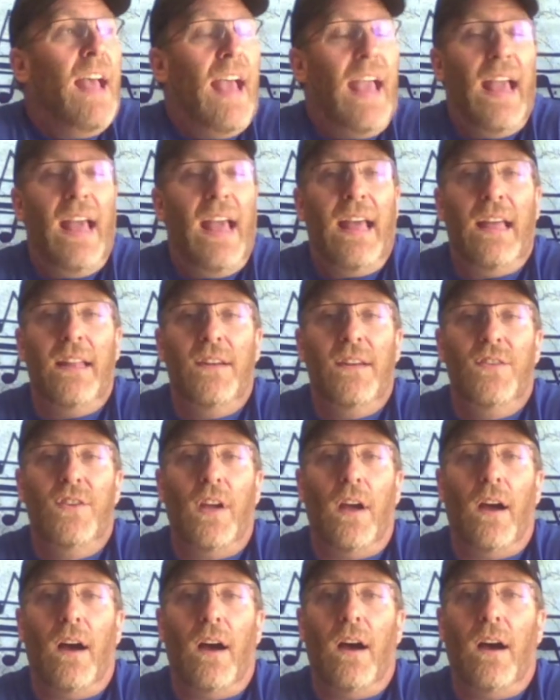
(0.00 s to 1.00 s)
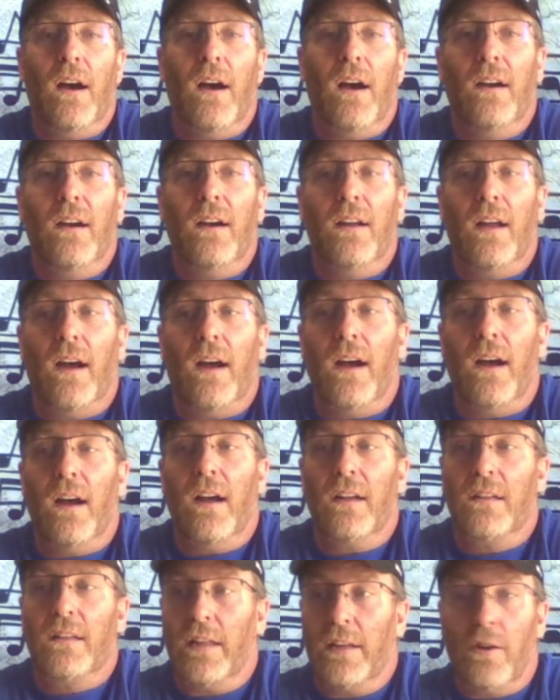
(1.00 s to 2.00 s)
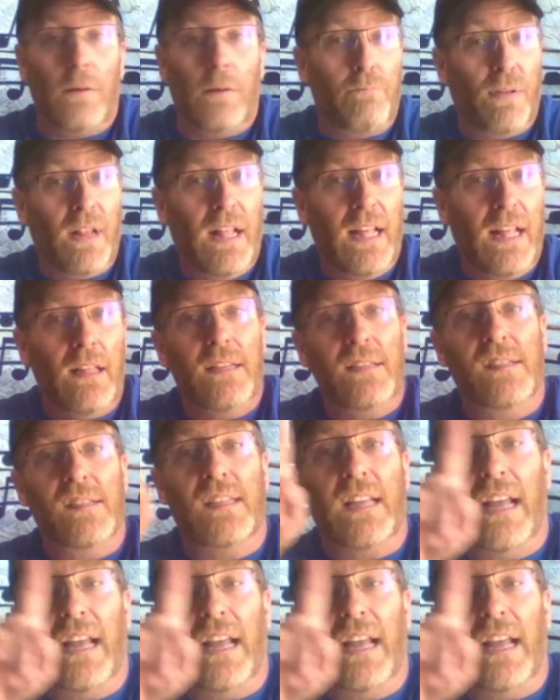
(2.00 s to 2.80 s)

And uh, uh click on playlists,